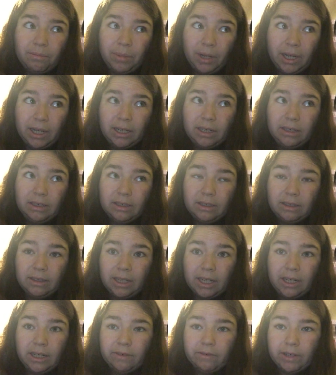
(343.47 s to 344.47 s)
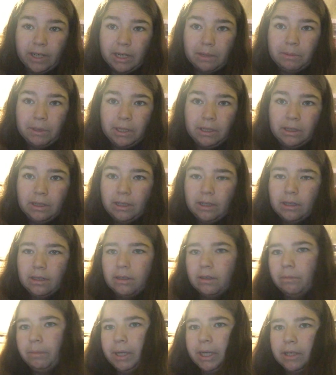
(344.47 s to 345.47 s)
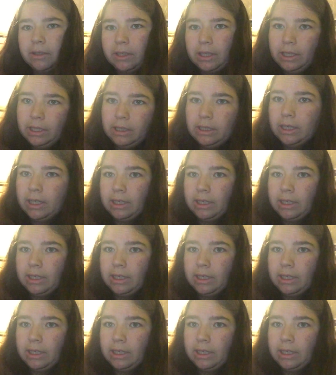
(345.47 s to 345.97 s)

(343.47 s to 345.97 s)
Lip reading: but that never happened, apparently.